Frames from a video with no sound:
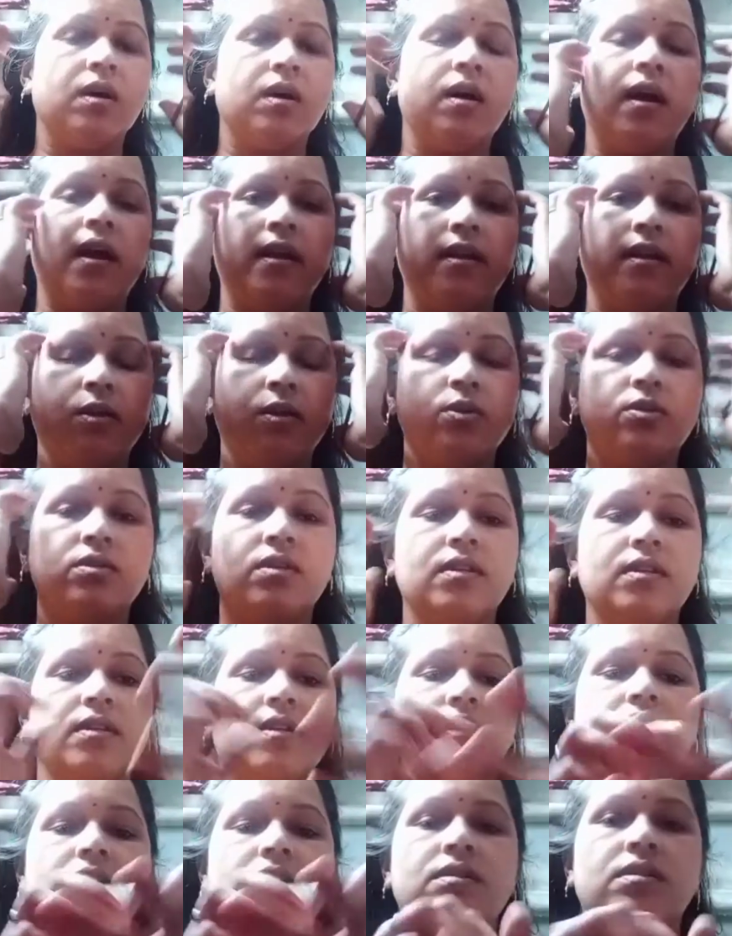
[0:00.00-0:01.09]
And
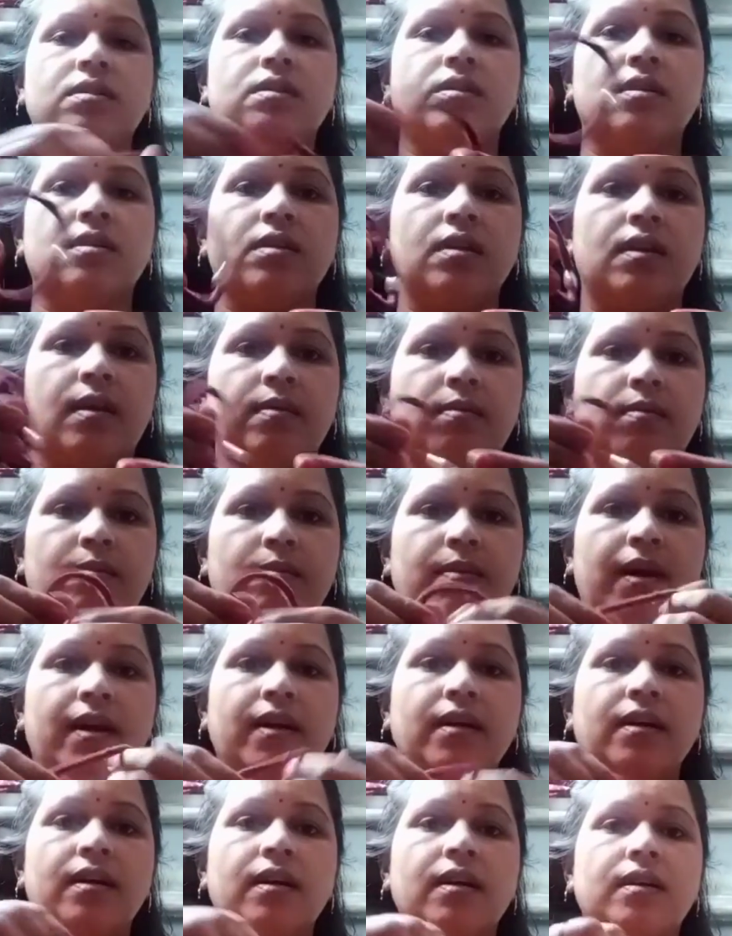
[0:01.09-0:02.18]
using this rubber
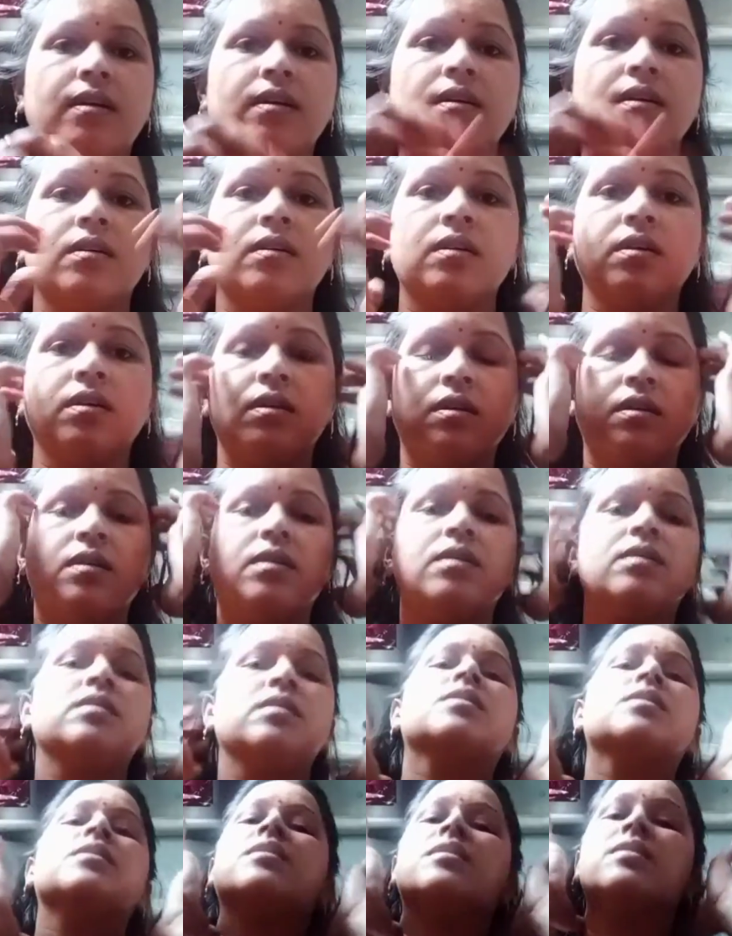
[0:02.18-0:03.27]
band,
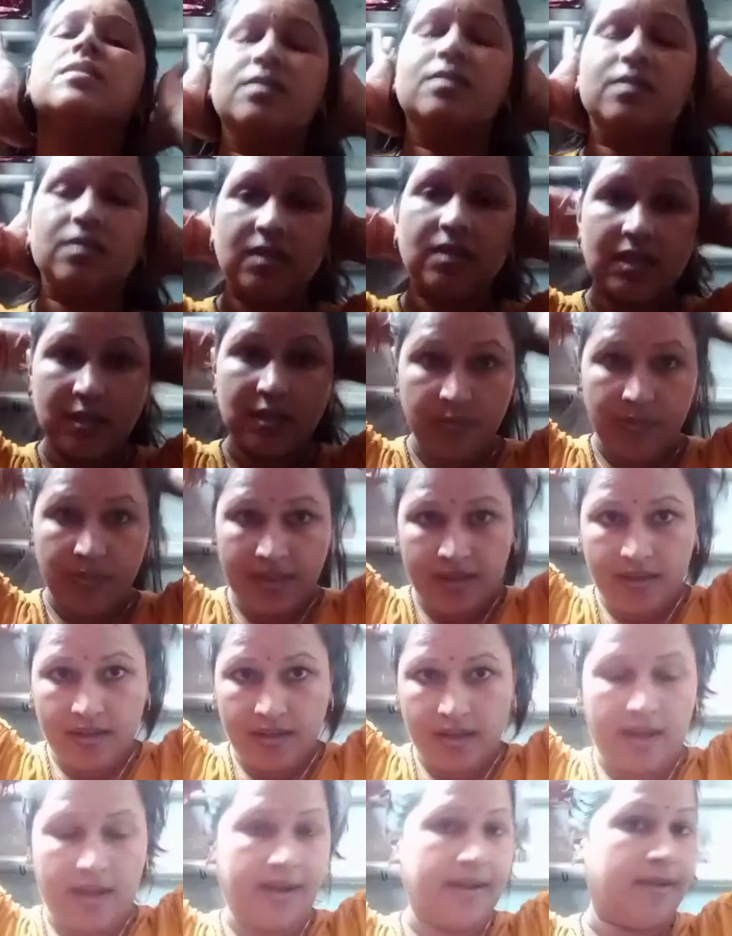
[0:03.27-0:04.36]
just making
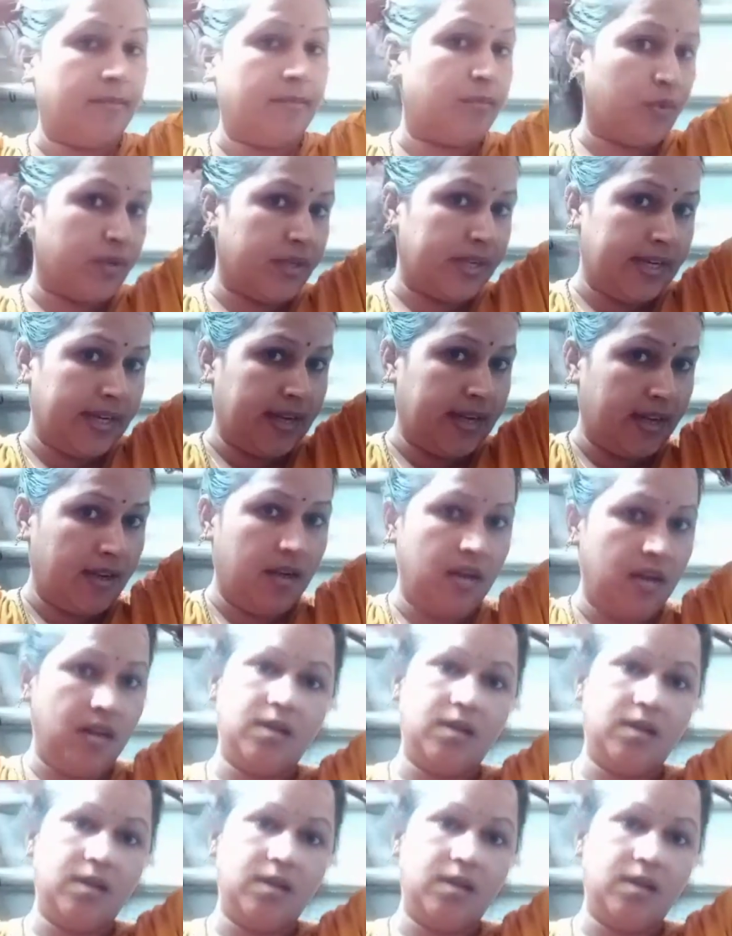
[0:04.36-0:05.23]
a high ponytail.